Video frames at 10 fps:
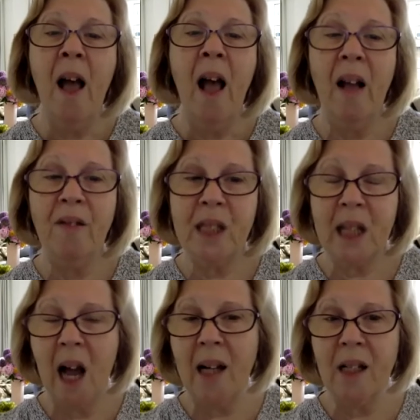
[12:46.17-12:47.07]
have
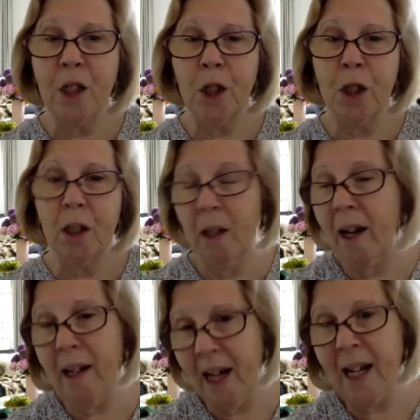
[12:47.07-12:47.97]
started
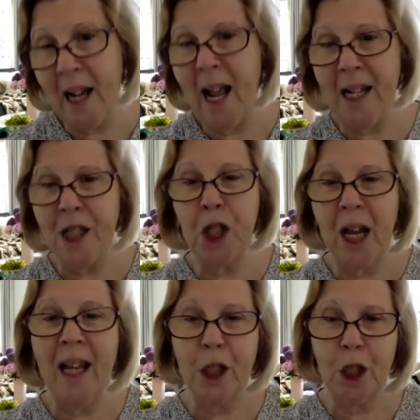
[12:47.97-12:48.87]
in
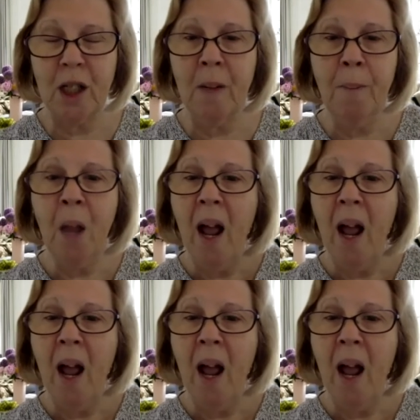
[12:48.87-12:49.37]
education,